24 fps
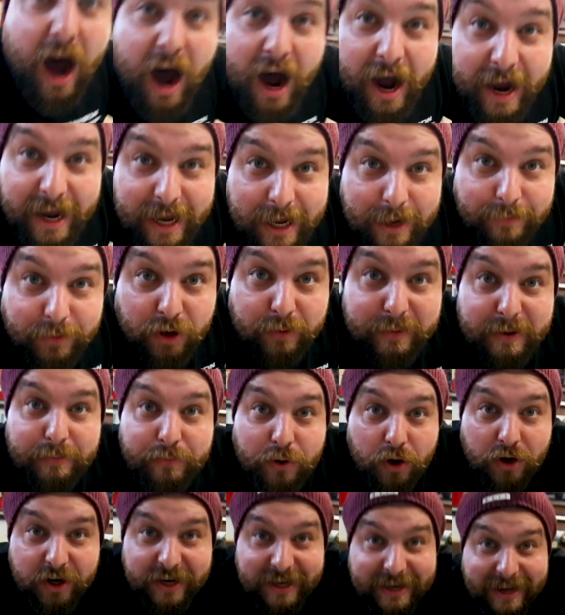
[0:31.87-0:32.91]
I am going to be
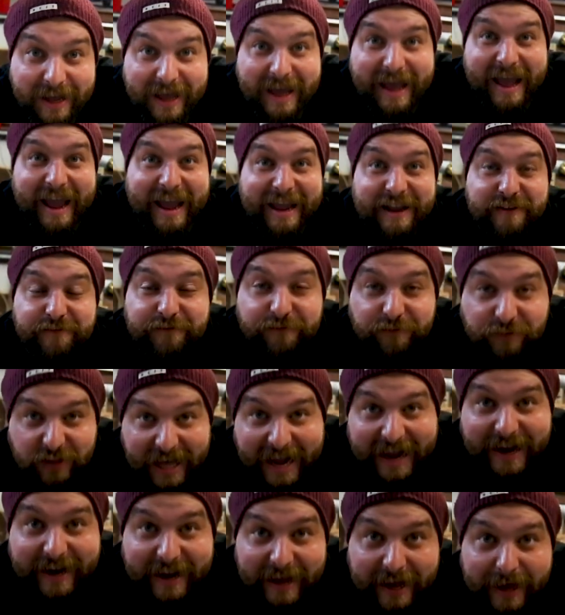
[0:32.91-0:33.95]
putting a
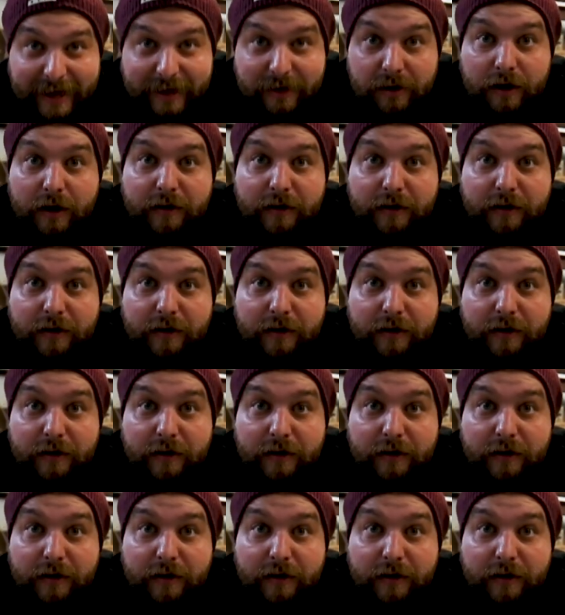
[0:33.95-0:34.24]
flathead